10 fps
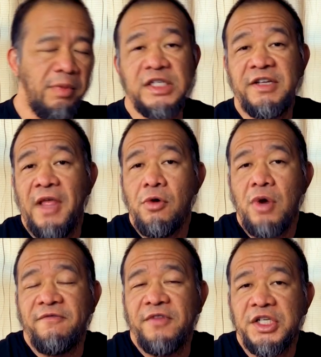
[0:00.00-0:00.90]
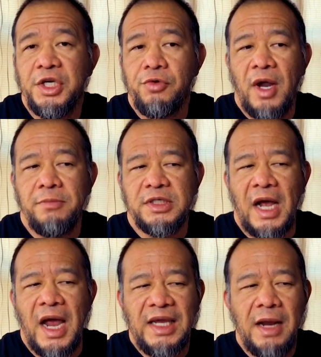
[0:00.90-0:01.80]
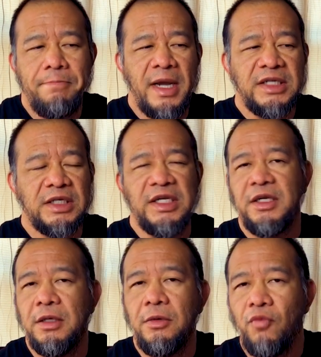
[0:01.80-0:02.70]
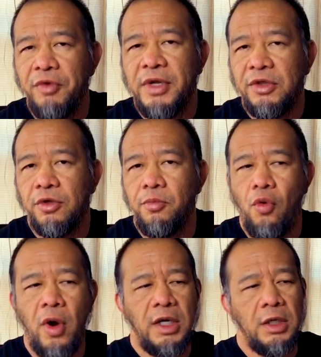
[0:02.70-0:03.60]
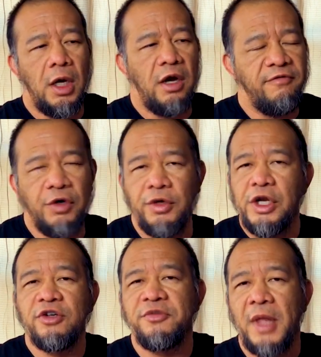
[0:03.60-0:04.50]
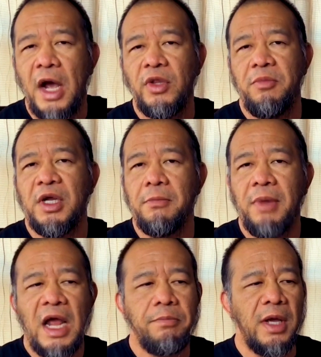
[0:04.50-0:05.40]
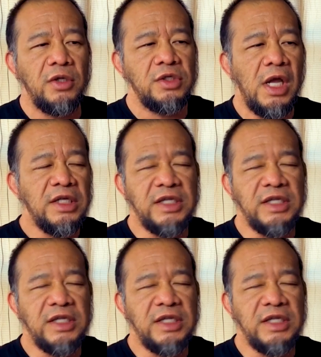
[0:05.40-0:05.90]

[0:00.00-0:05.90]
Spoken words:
Because if they don't have teaching reps, I can't basically, when we get to the point of, you know, years from now when they become black belts,